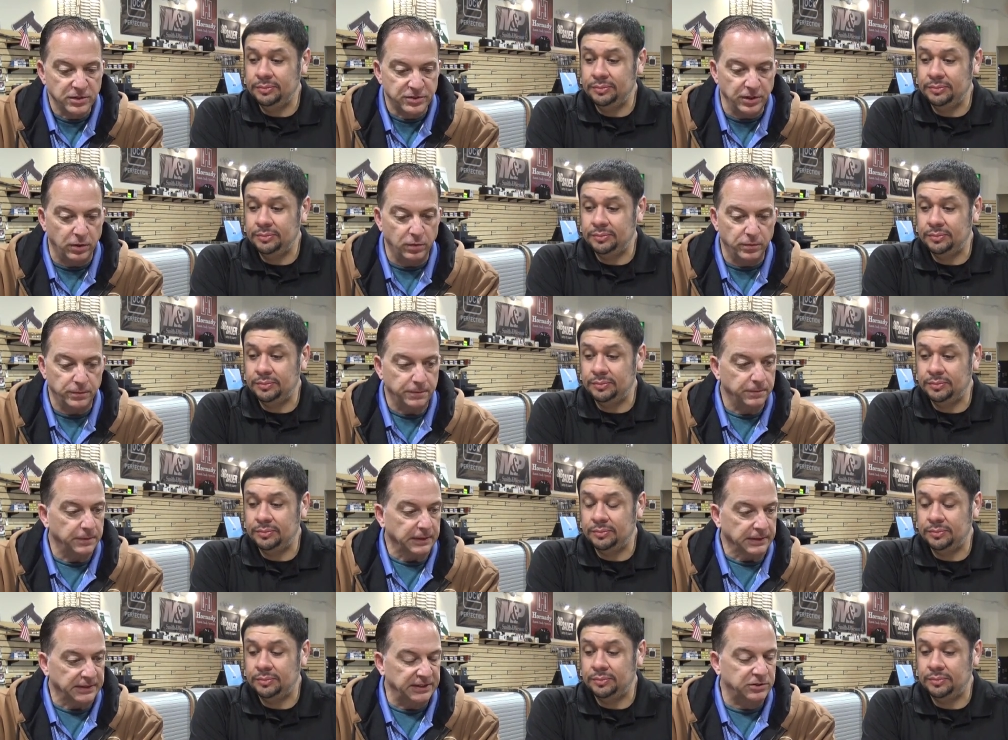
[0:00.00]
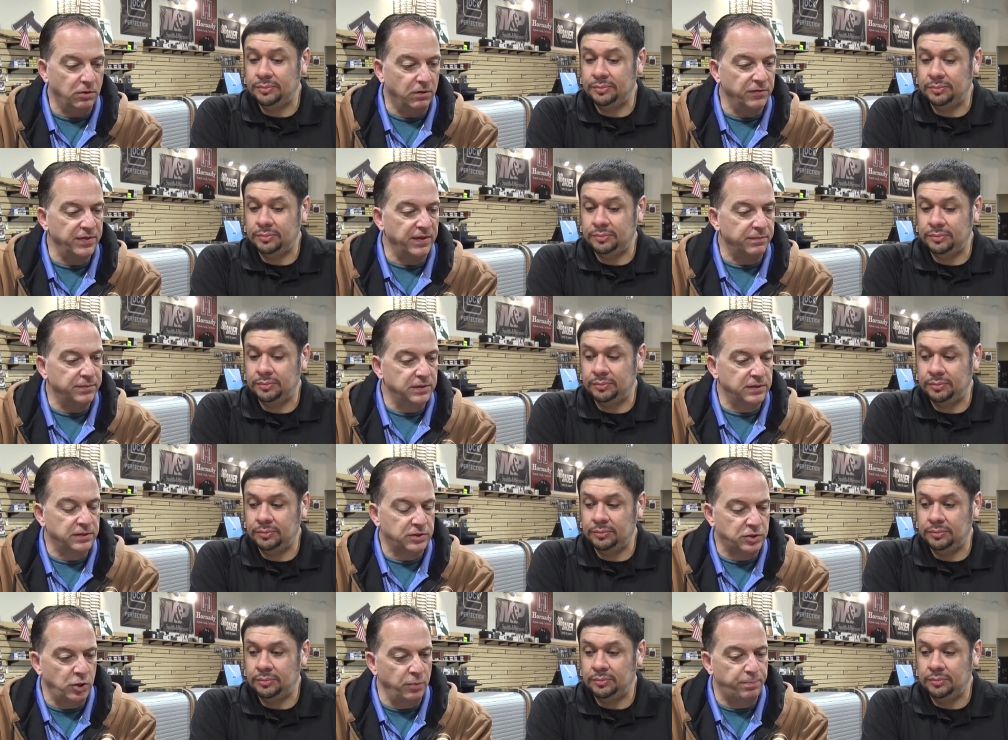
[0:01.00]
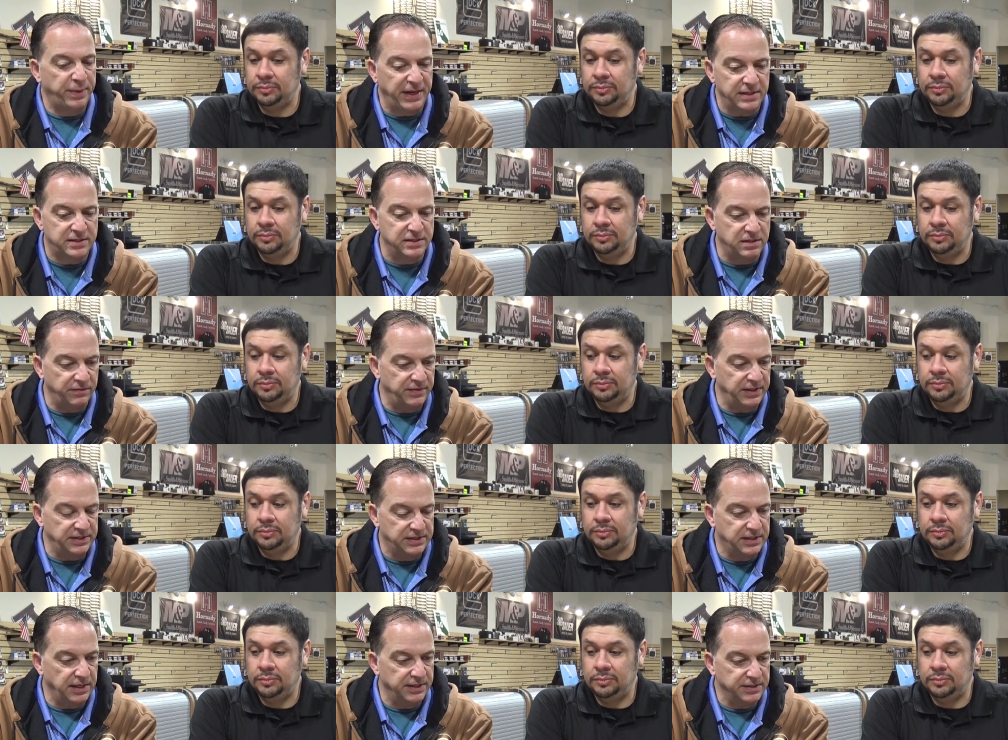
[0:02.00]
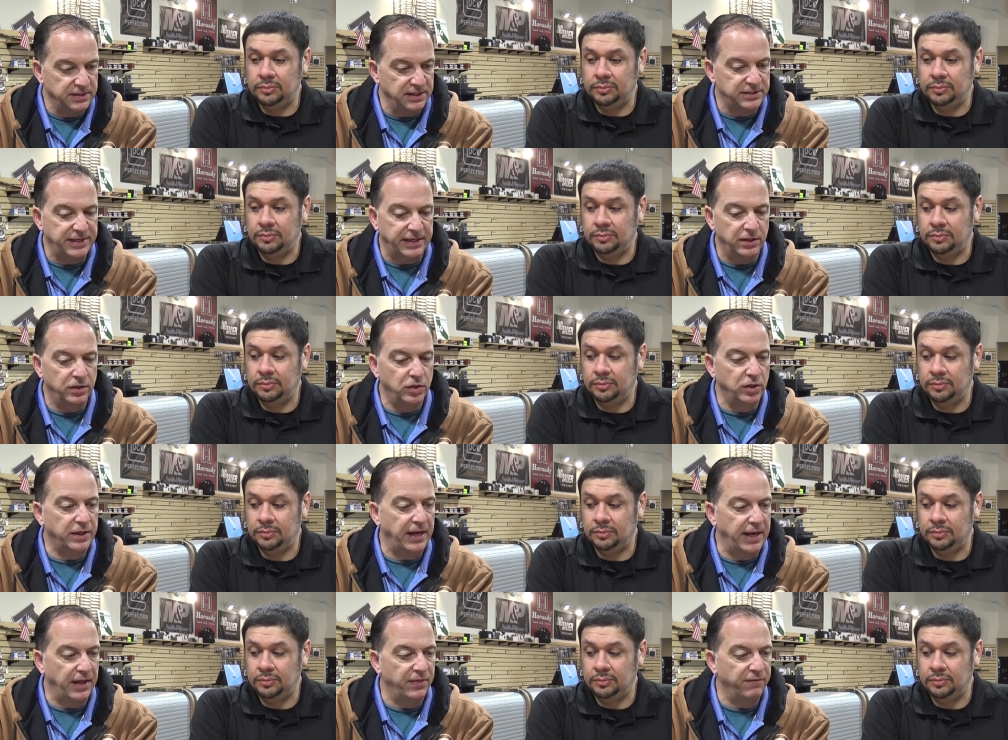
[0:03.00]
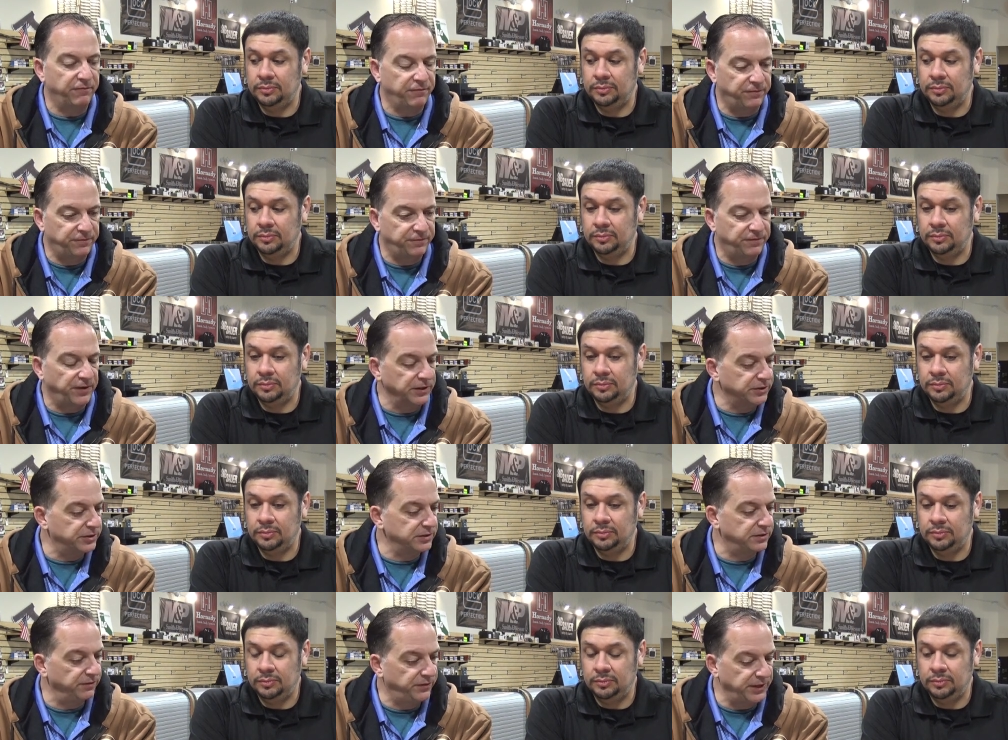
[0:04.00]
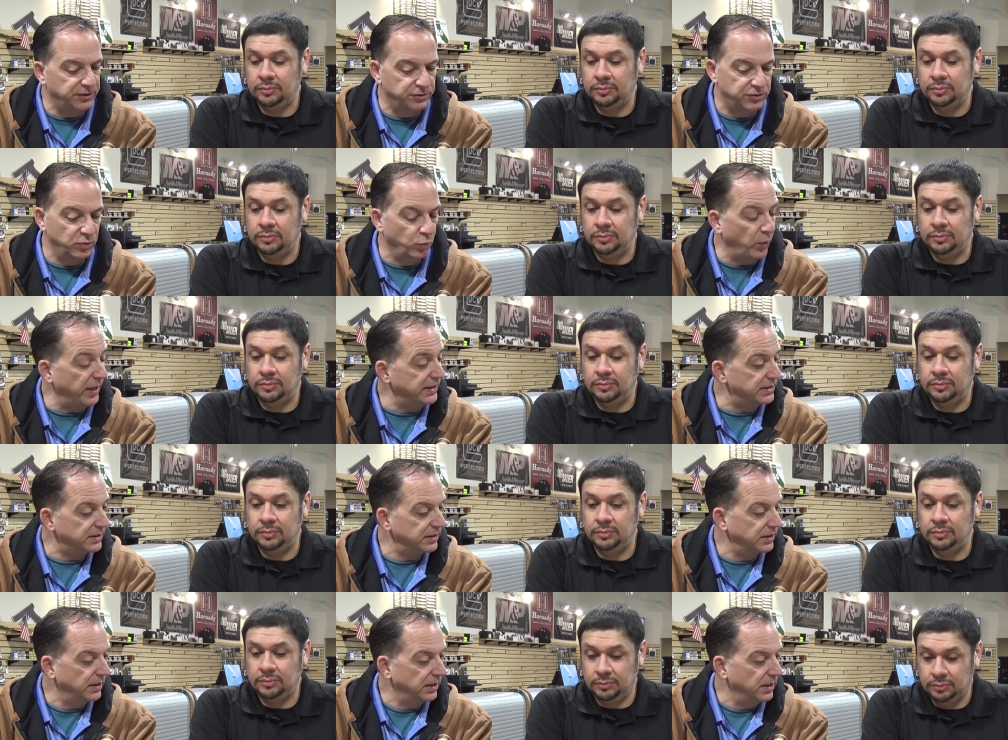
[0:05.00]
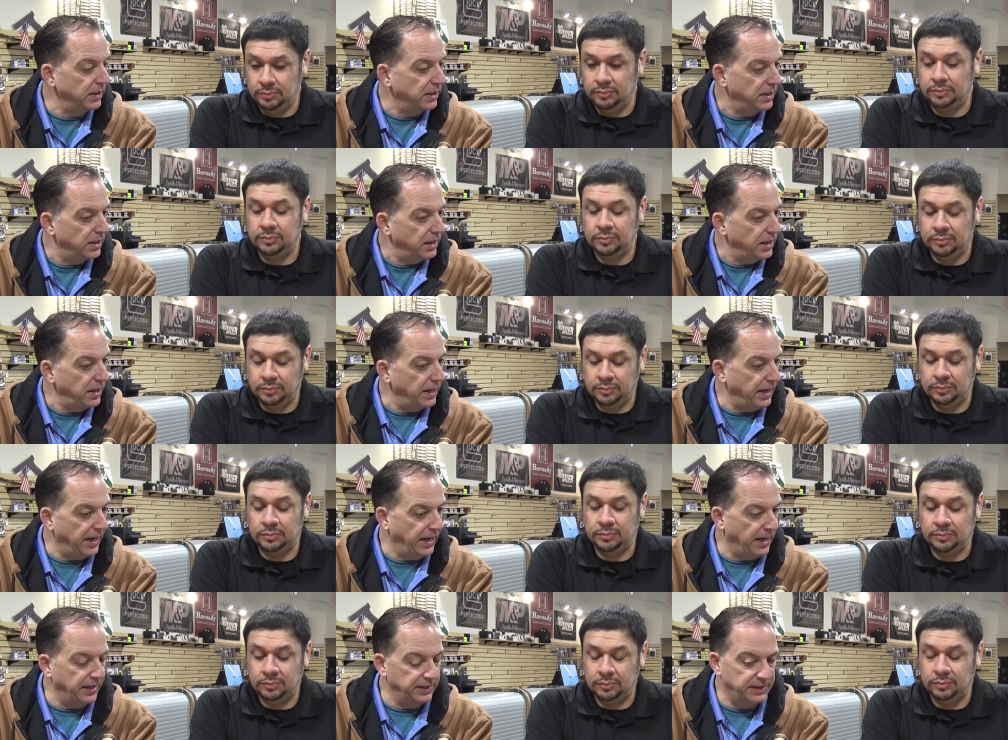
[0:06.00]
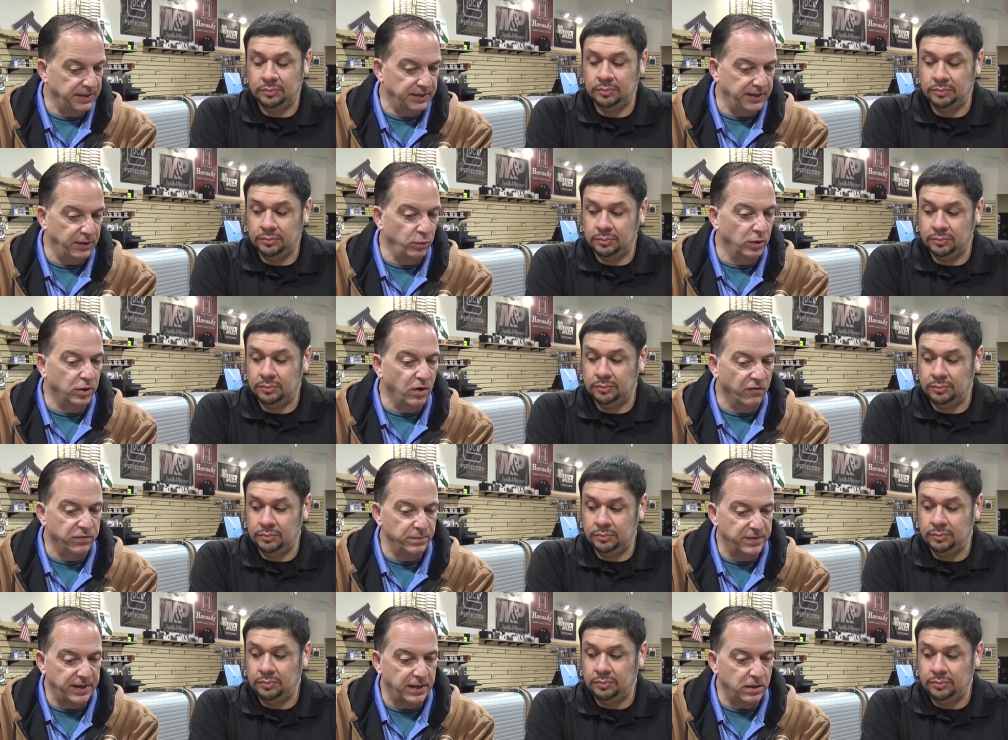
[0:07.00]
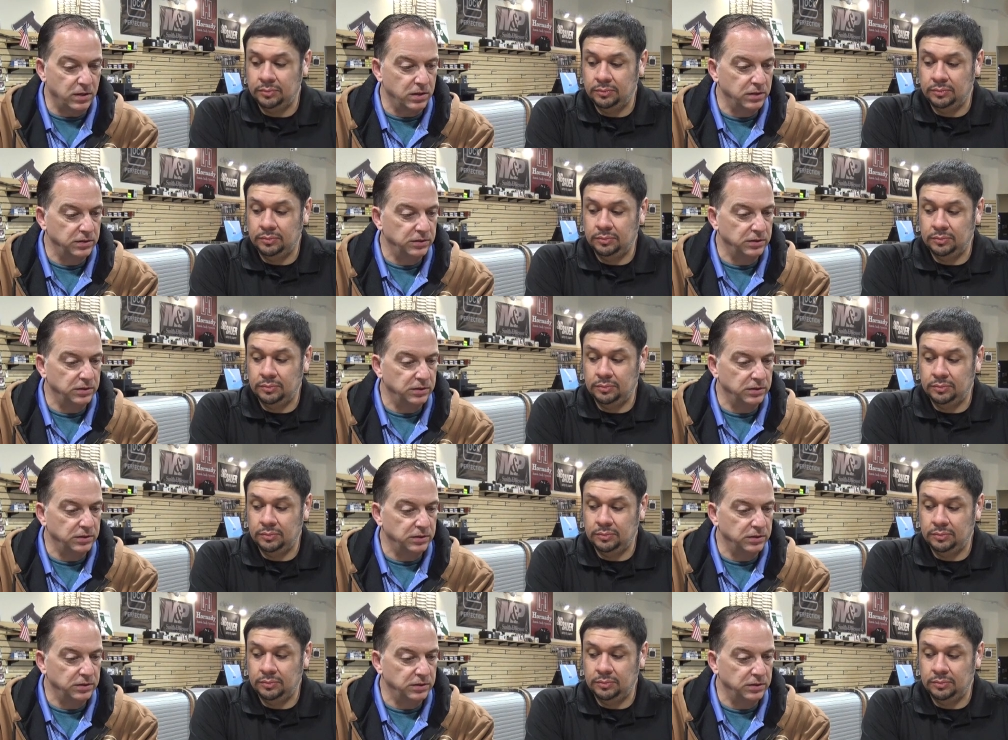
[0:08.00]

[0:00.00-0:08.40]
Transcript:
Speaker 1: So let's go over the two pieces of these guns. Let's take a look at the functions and features and weights, and then we'll go from there